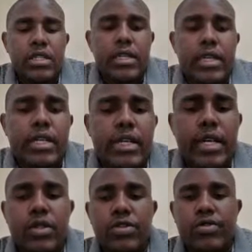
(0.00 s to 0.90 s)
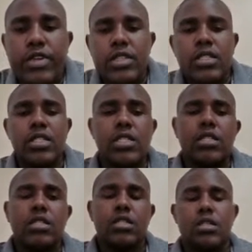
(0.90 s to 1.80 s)
the Aga Khan
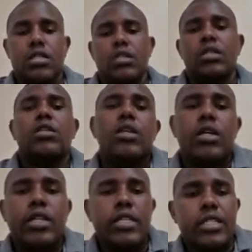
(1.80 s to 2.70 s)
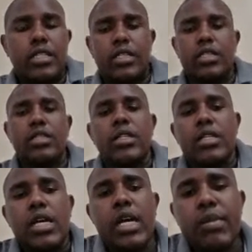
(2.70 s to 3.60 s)
University, and
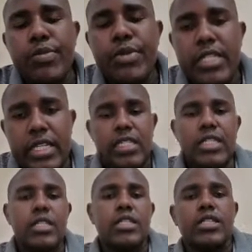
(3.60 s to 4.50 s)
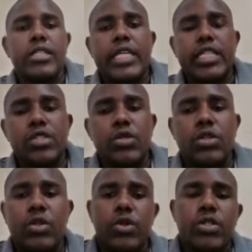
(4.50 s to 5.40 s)
I'll be presenting the
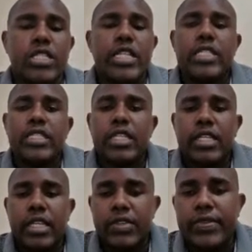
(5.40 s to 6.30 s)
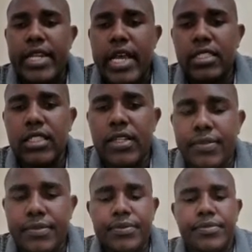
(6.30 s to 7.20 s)
lesson on oxidation and
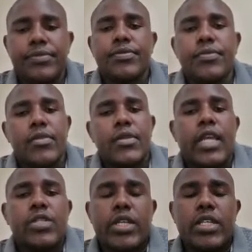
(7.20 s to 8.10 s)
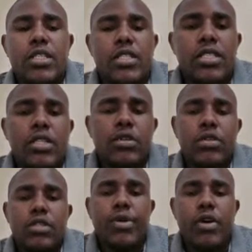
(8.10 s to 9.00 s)
reduction, as you can see
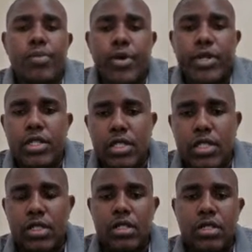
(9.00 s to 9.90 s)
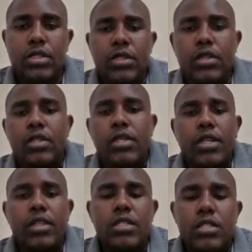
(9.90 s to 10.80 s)
on the PowerPoint.
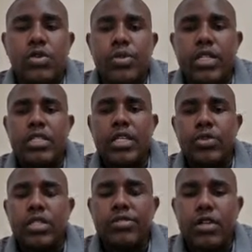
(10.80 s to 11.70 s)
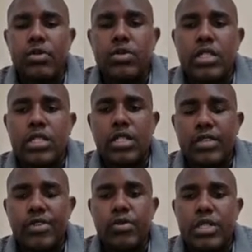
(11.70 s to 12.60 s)
And this topic is actually found in
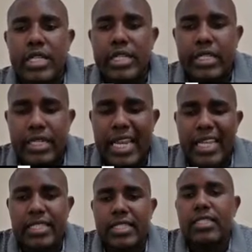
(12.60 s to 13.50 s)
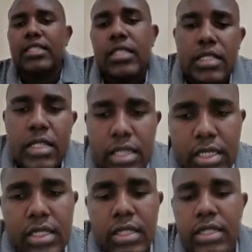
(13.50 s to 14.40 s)
Form 3 class,
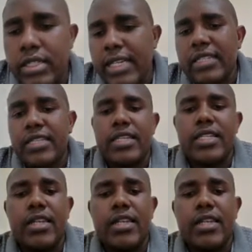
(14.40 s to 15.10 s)
Tanzania.